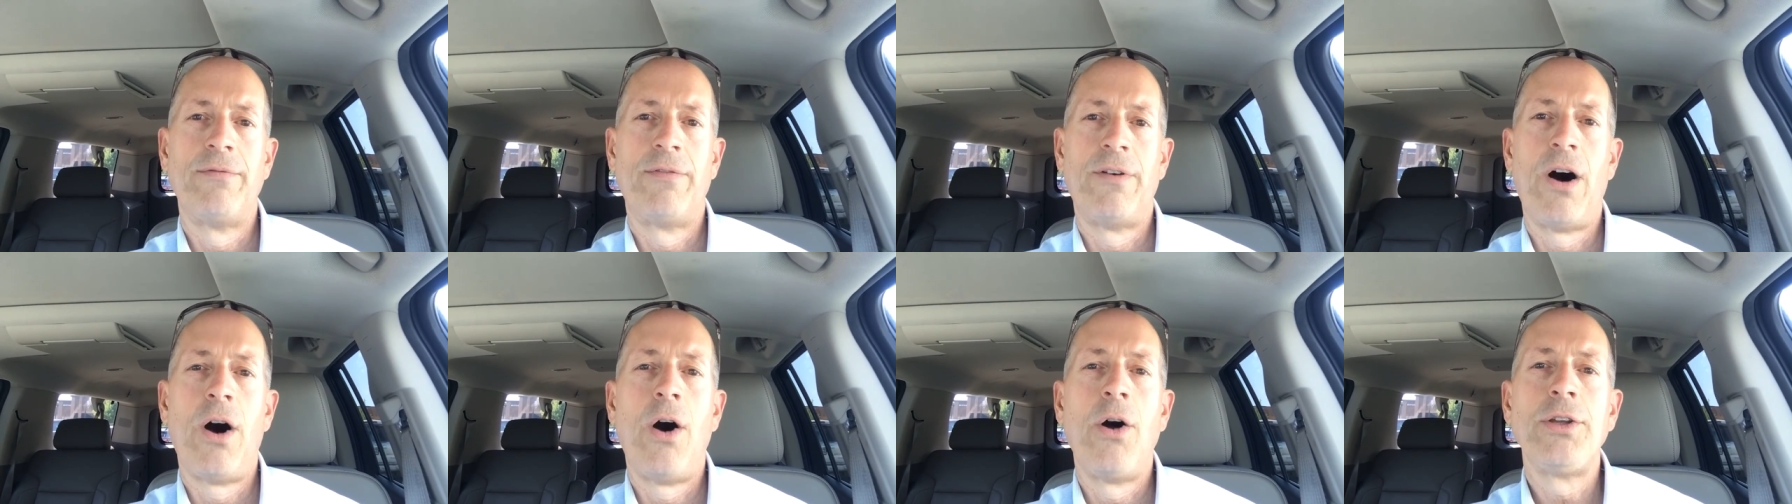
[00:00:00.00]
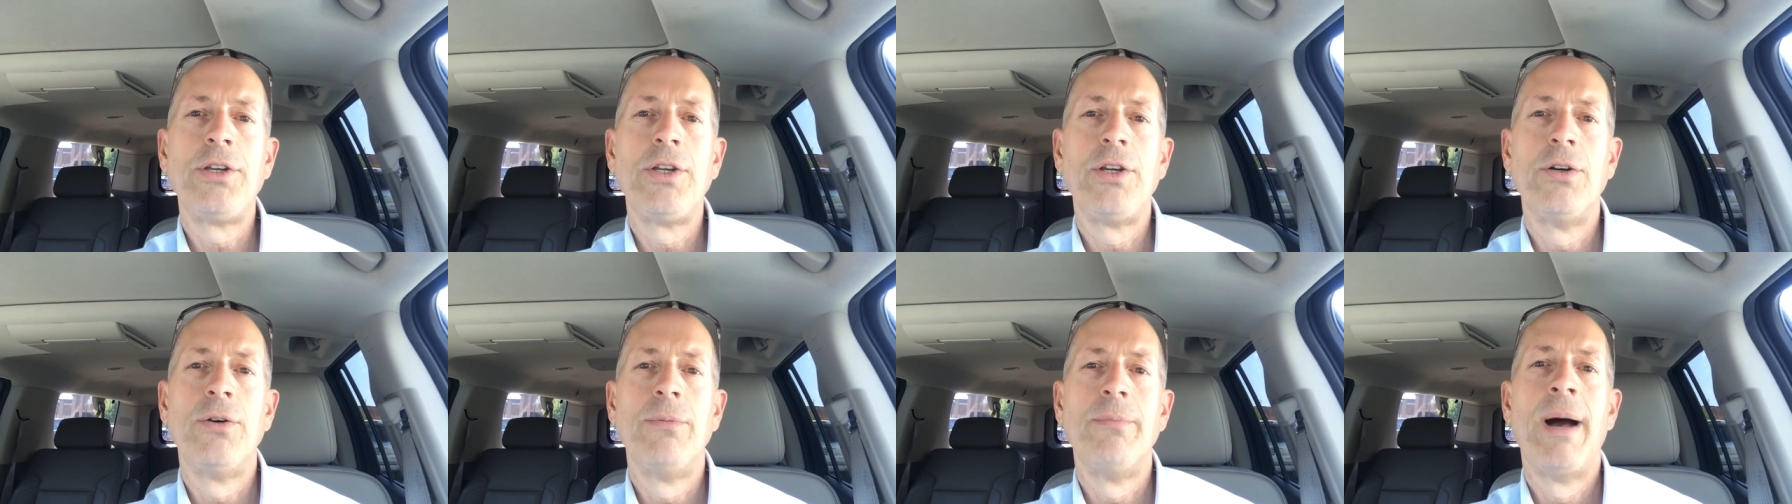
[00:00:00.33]

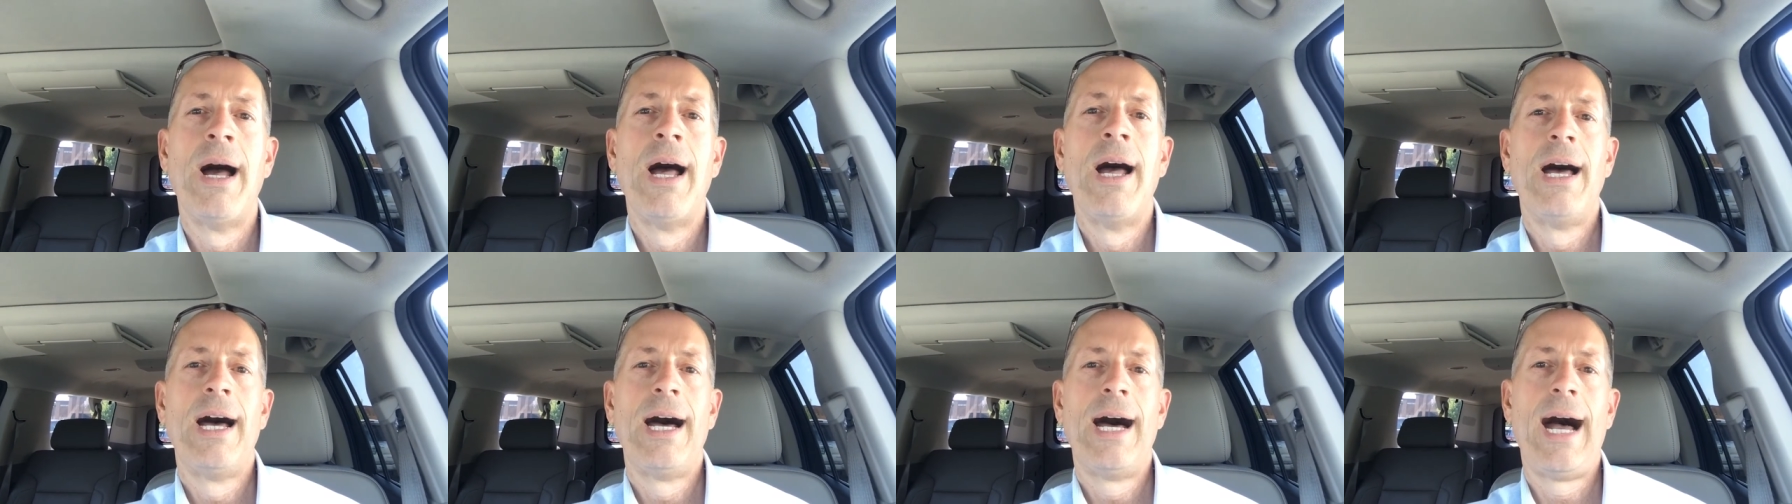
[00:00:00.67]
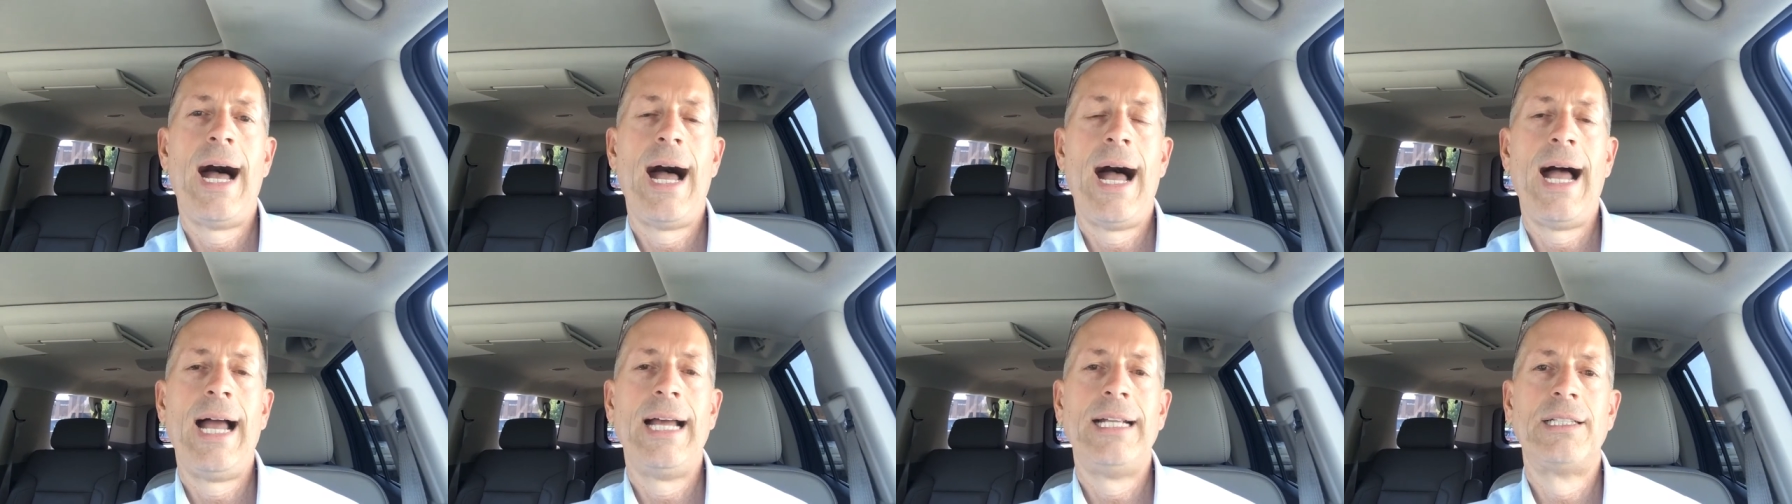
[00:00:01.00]
Volume
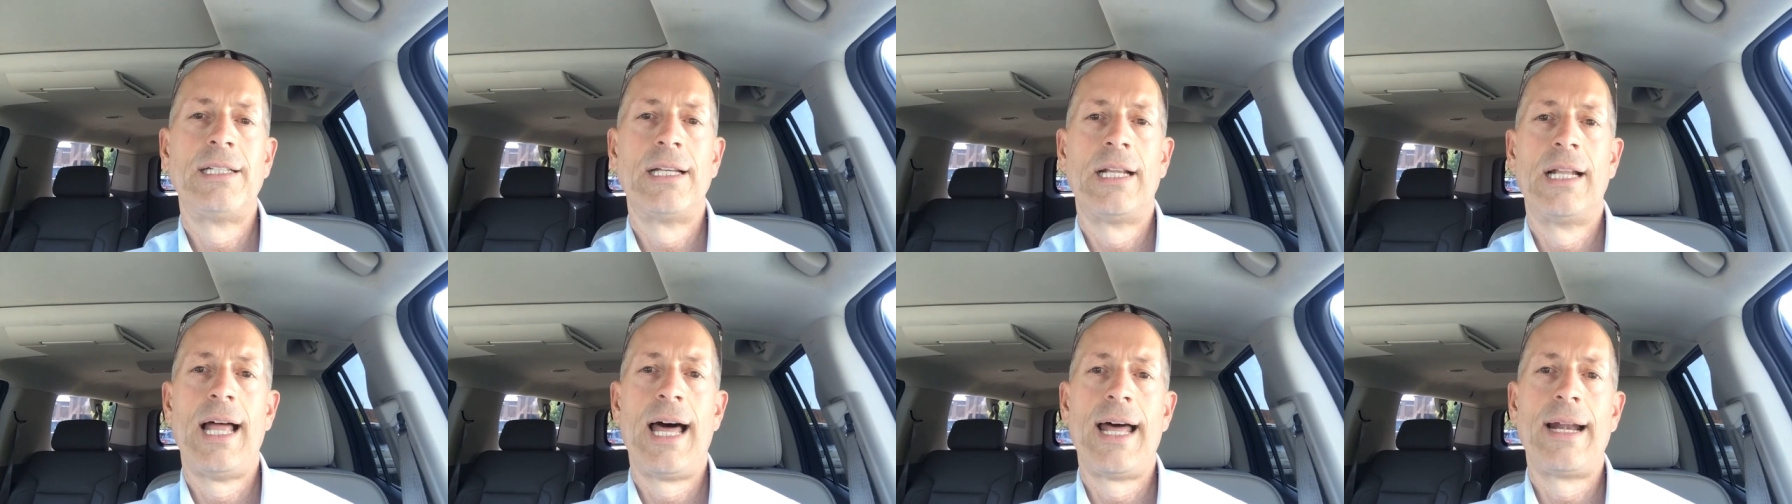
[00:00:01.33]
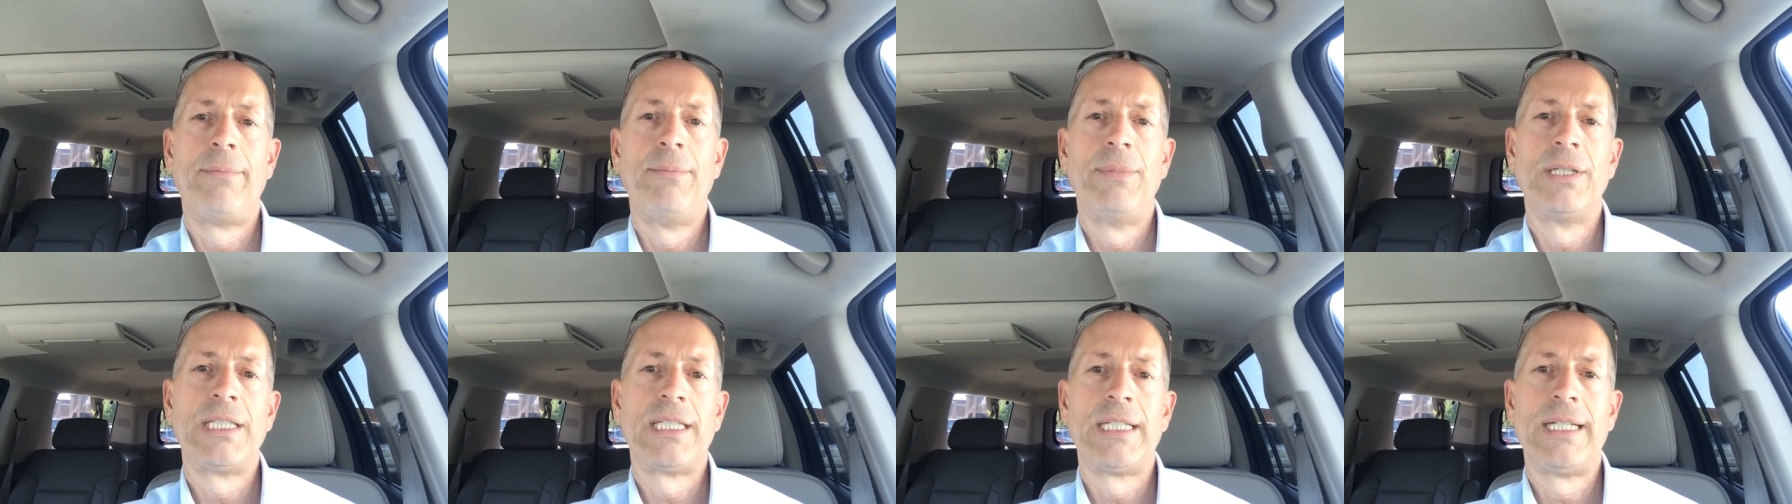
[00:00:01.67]
hides a lot
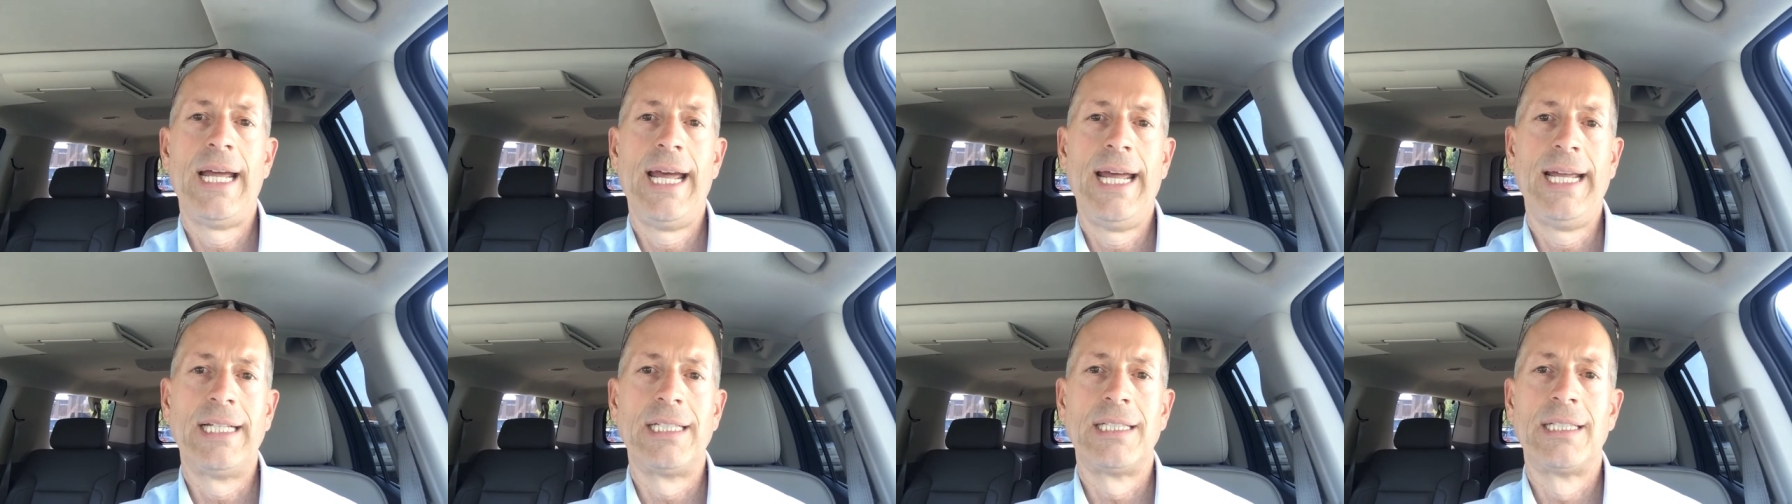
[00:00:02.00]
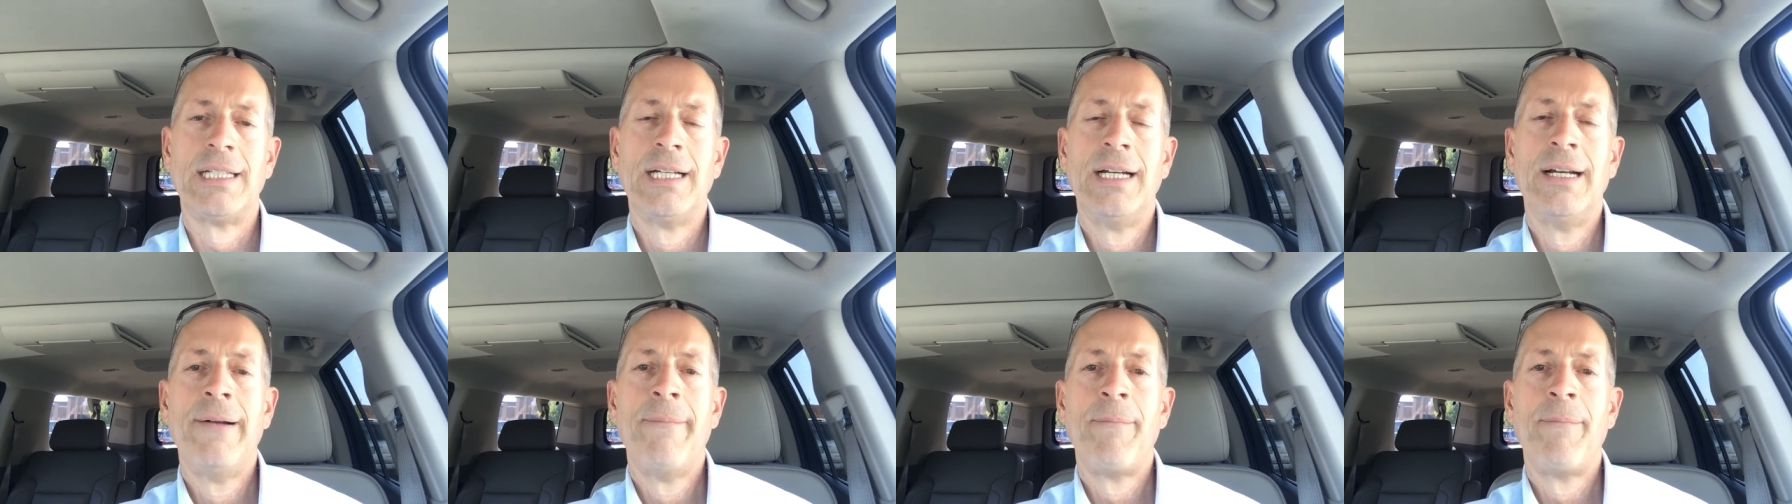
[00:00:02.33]
of mistakes.